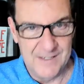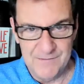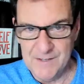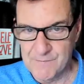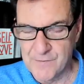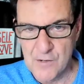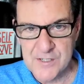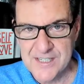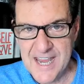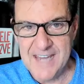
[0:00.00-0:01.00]
If you have
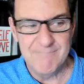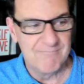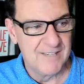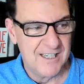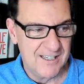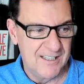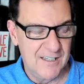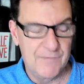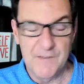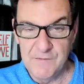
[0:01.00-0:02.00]
first date,
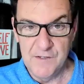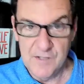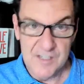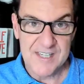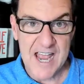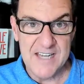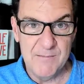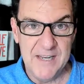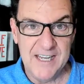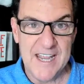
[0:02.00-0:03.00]
if you decide
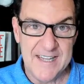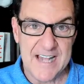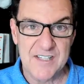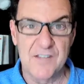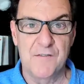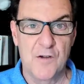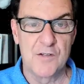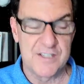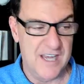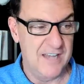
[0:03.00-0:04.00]
to meet again, that's the
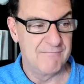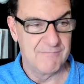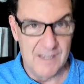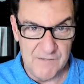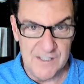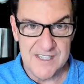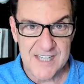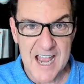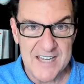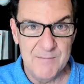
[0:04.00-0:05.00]
first date. If you
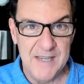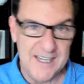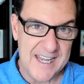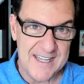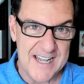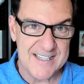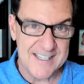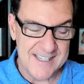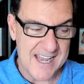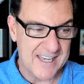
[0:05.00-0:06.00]
decide to meet again, that's
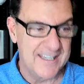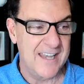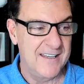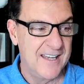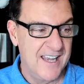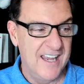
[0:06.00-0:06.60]
a second date.